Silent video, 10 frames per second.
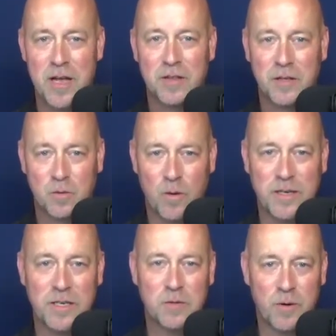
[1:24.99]
the
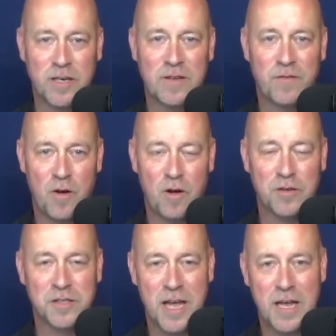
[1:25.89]
twenty twenty fall
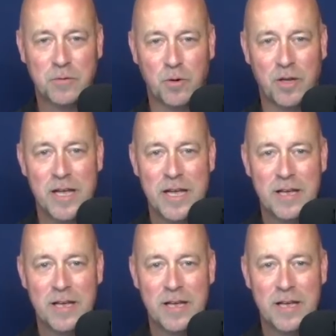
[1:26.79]
schedule.